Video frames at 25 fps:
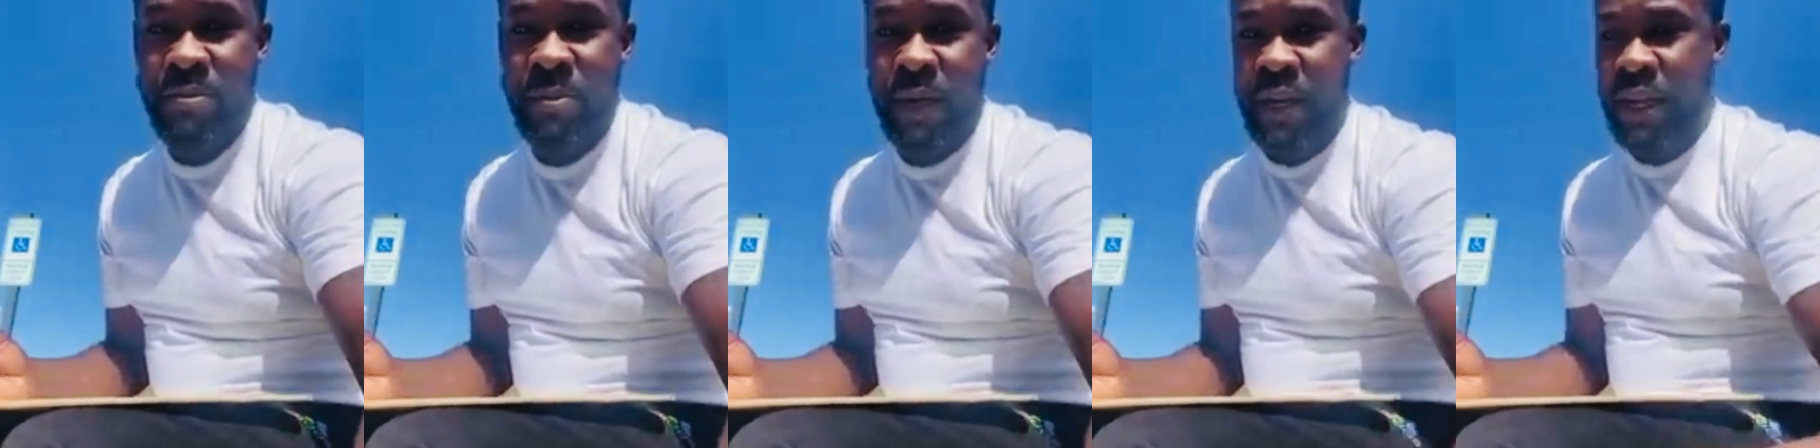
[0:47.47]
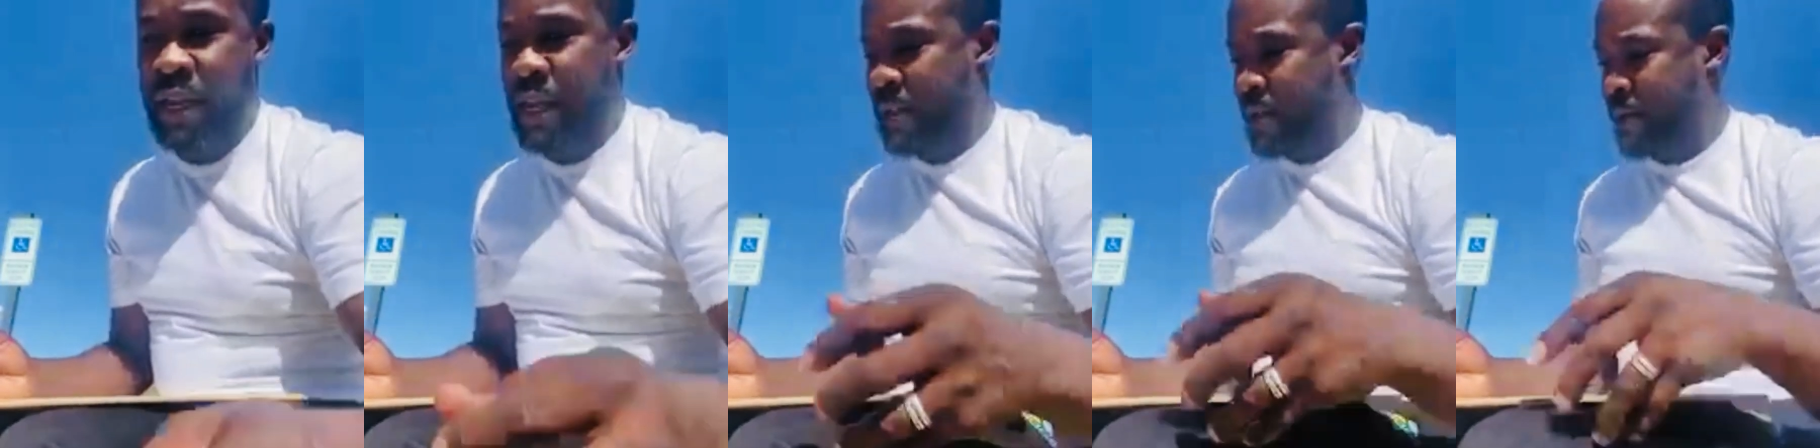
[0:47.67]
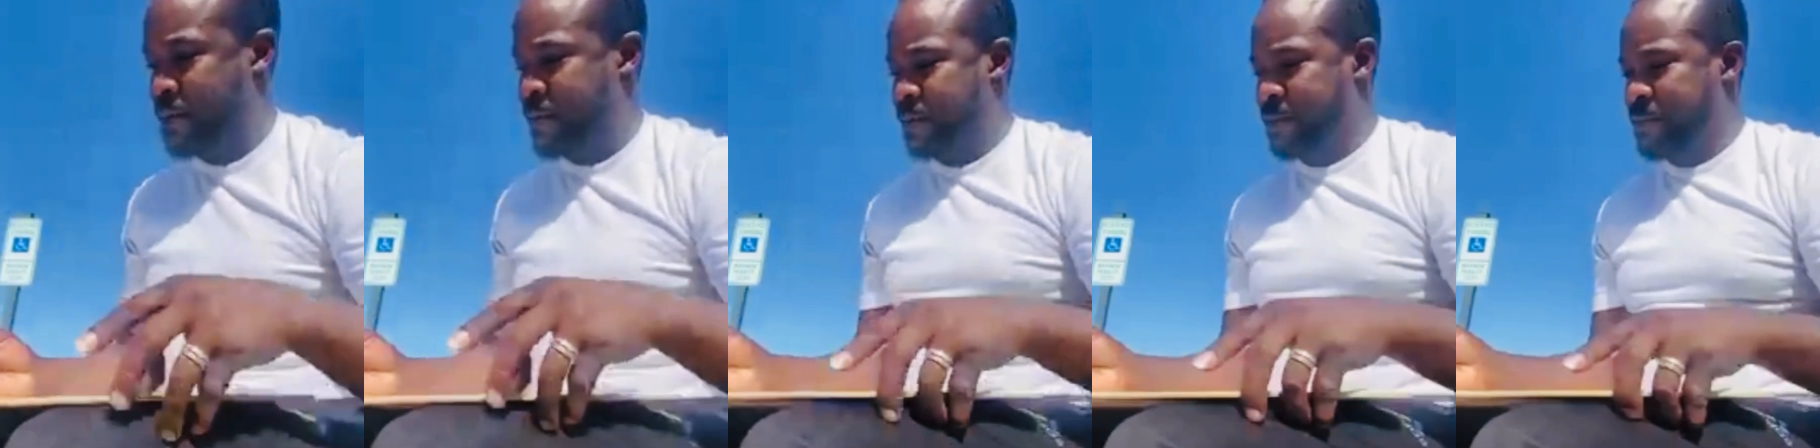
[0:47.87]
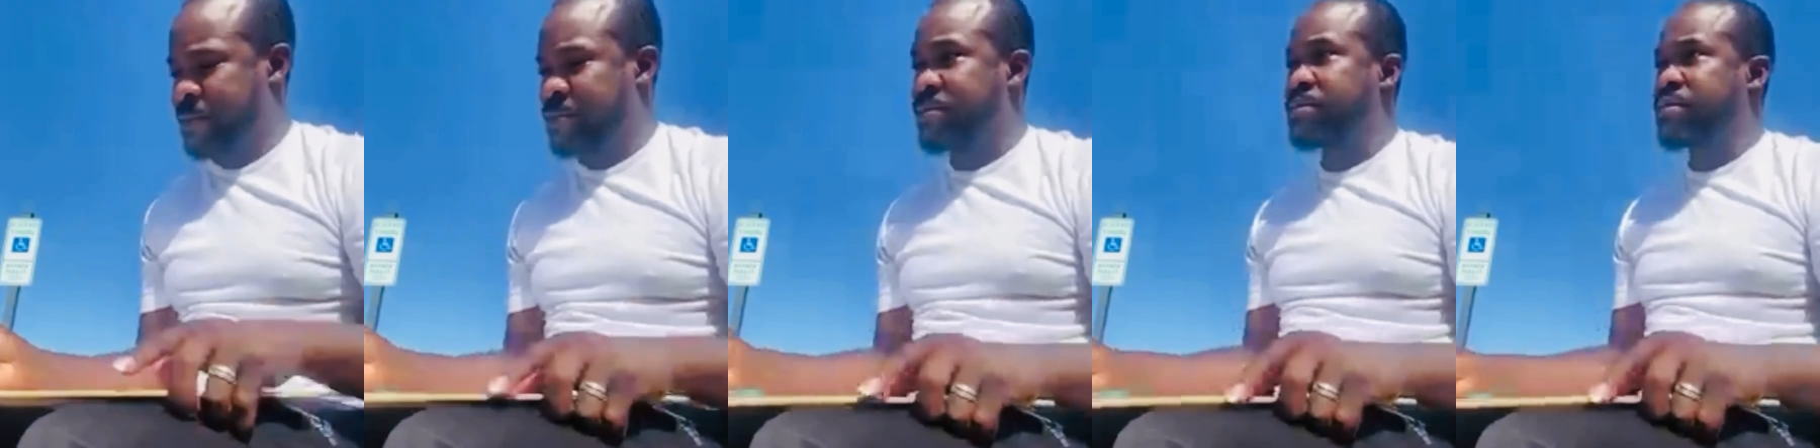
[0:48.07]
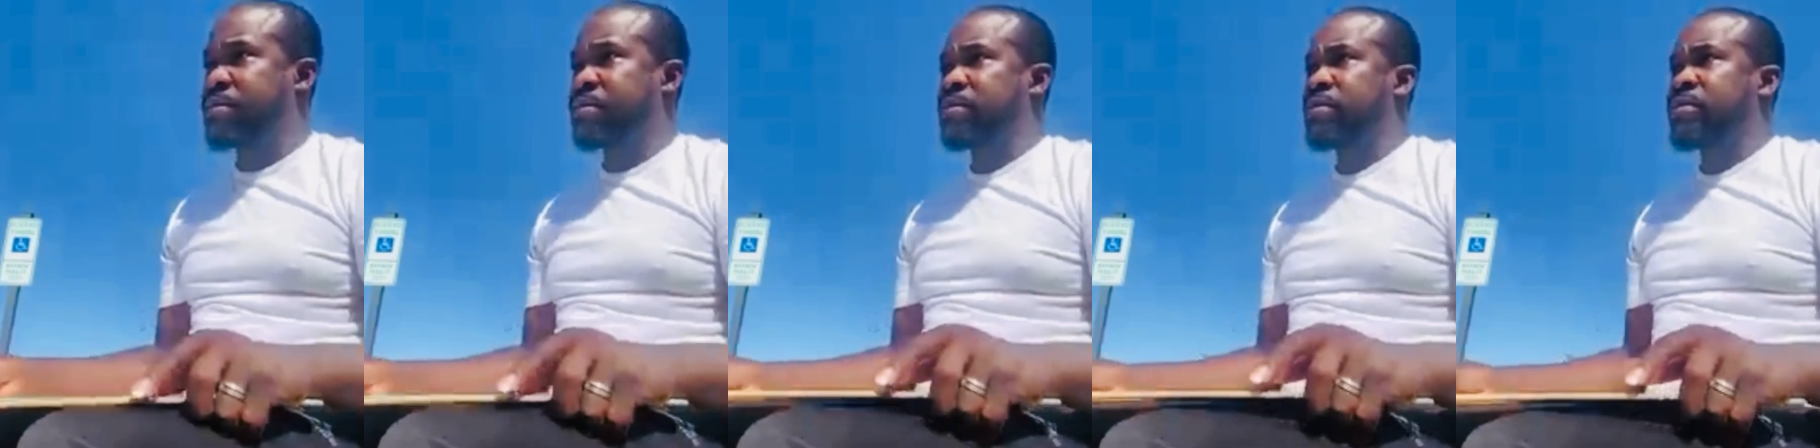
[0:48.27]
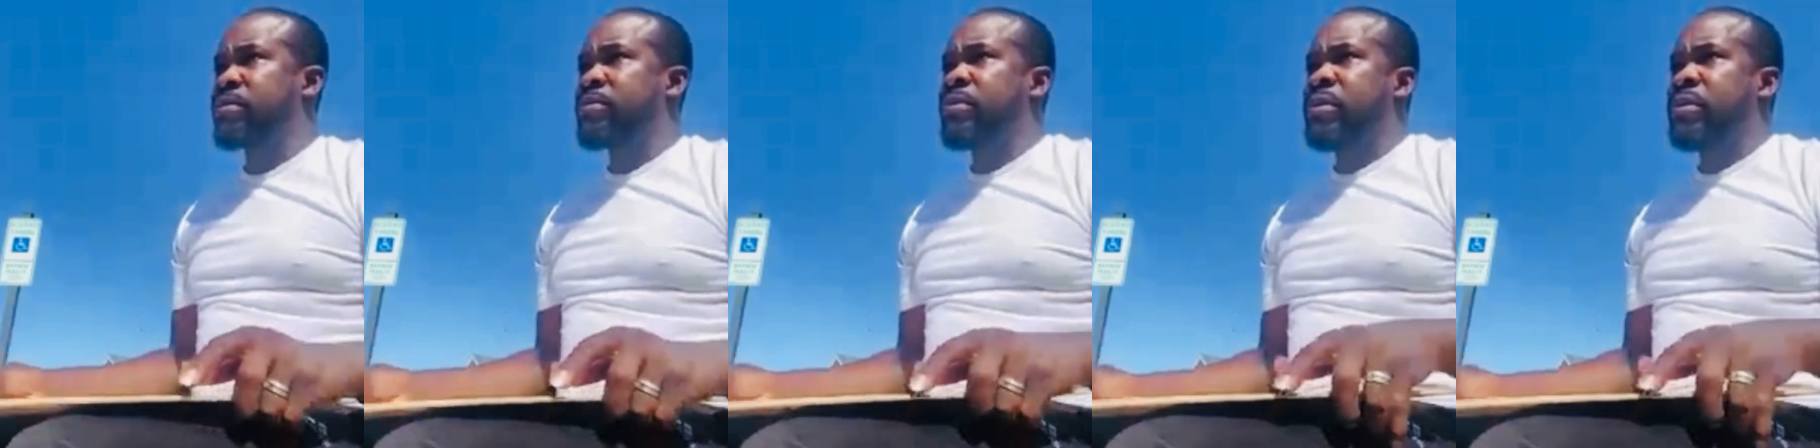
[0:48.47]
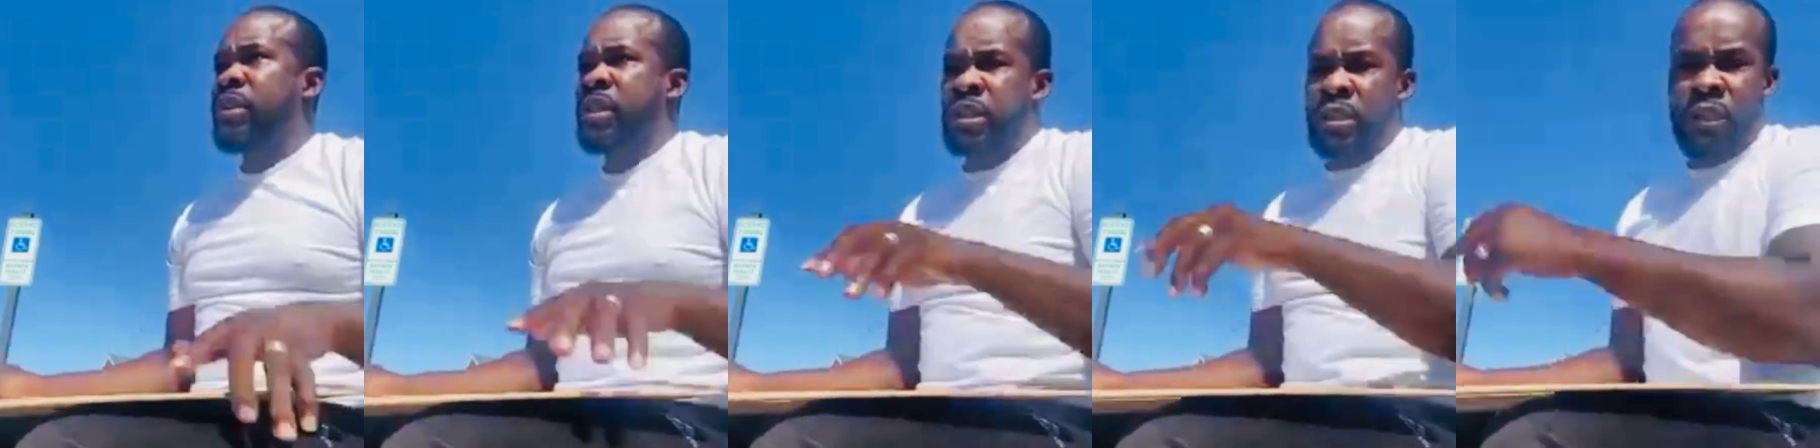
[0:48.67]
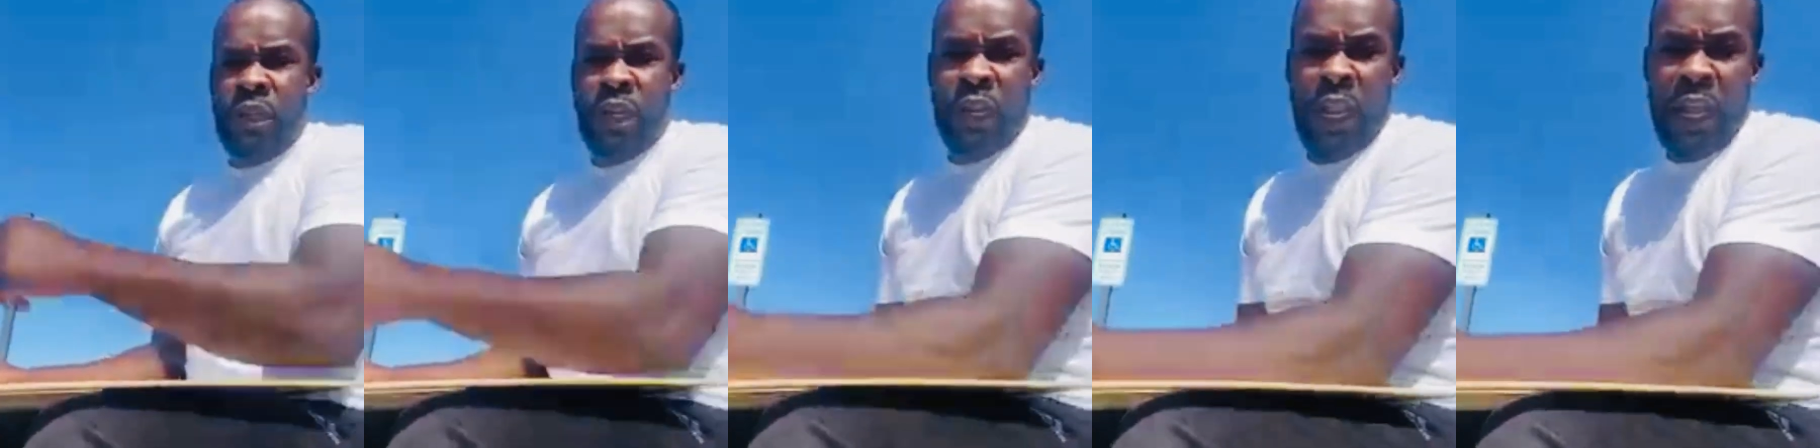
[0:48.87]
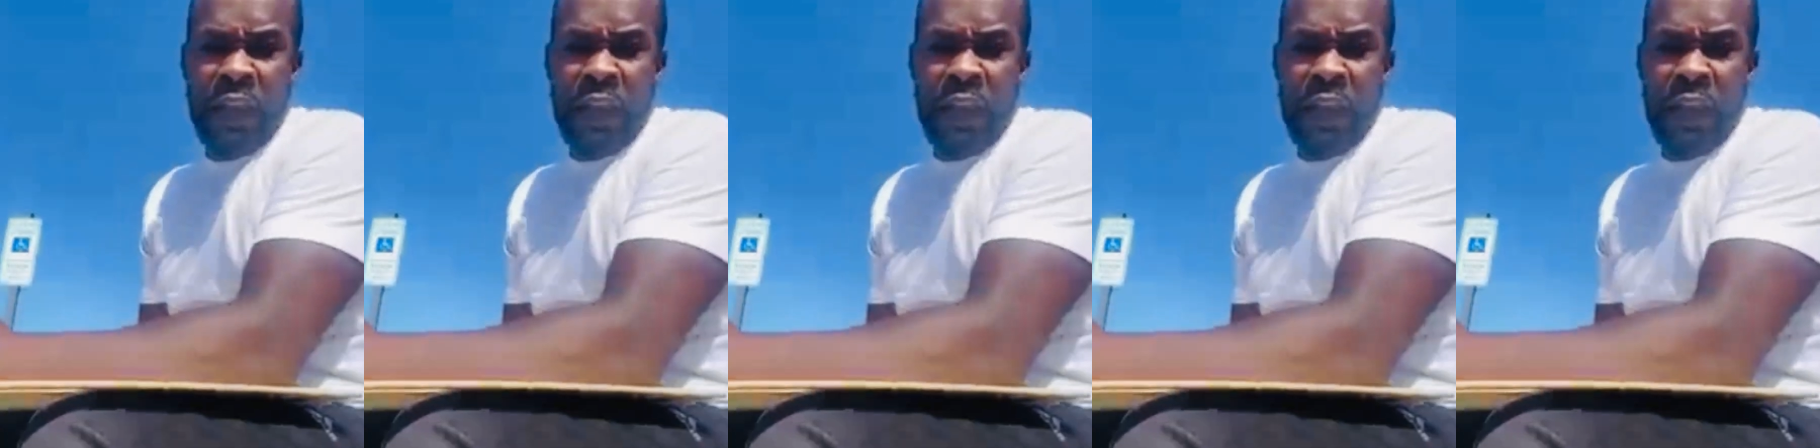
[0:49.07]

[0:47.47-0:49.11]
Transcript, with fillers: Yeah. that